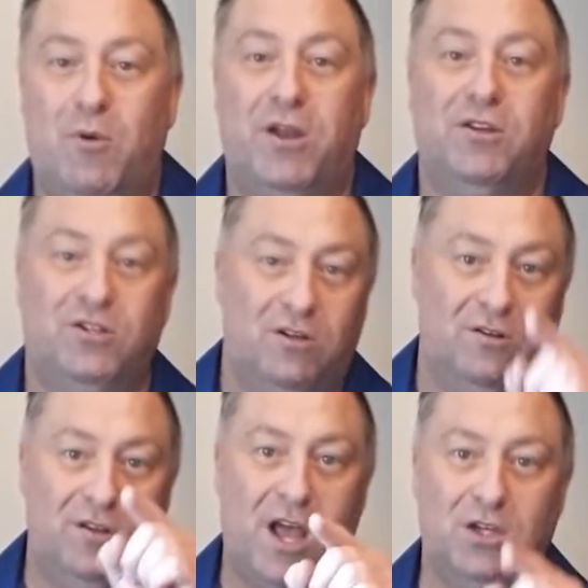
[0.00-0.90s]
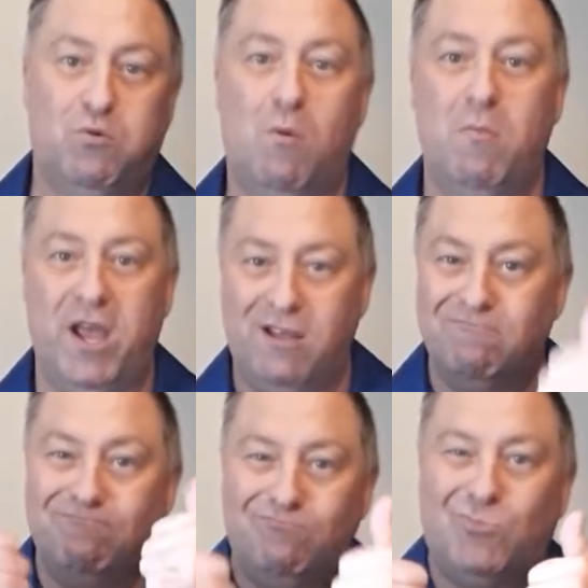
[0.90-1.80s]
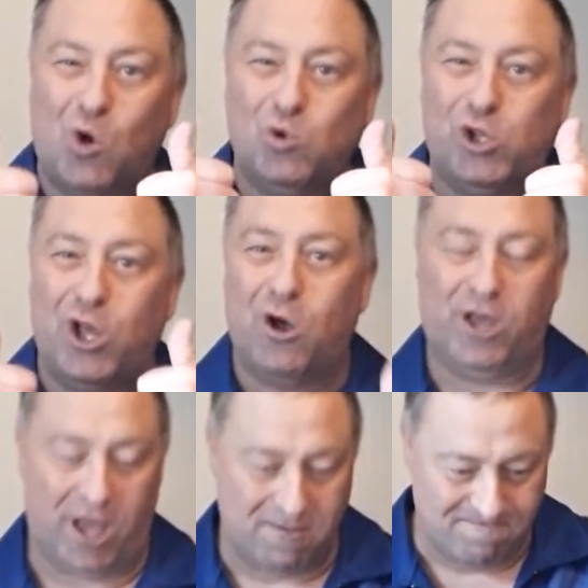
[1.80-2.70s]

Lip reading: Bradders, nice one, mate. Totally okay.